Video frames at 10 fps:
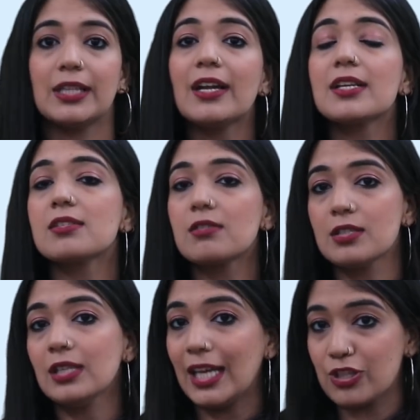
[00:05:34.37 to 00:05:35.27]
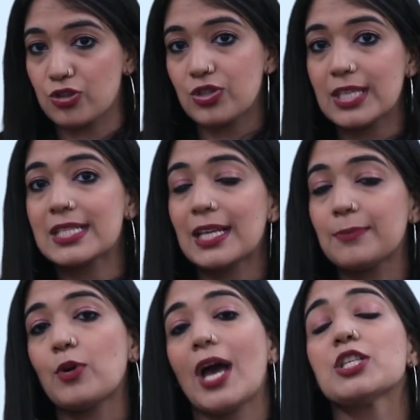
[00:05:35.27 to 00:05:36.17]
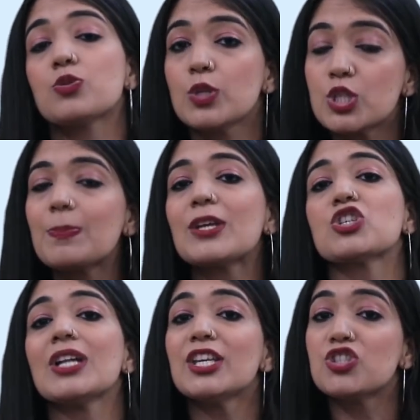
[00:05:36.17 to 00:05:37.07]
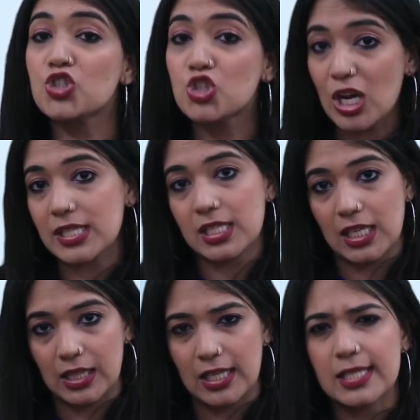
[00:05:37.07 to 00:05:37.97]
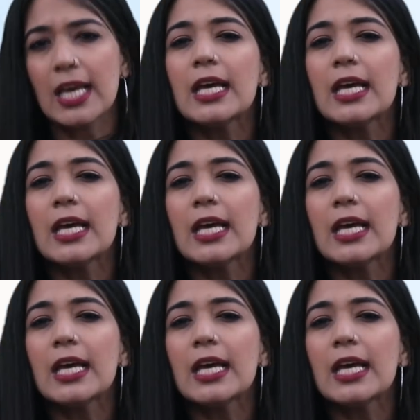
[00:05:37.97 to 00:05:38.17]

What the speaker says: There are certain agencies and brands which specialize just in this.